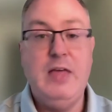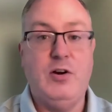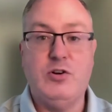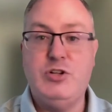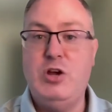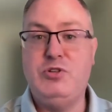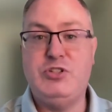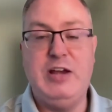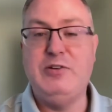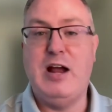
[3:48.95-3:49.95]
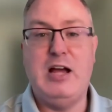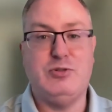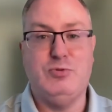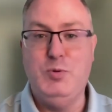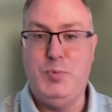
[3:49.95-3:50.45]
there's no
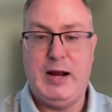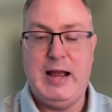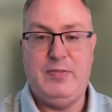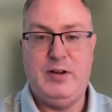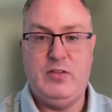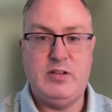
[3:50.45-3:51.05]
standardized rubric out there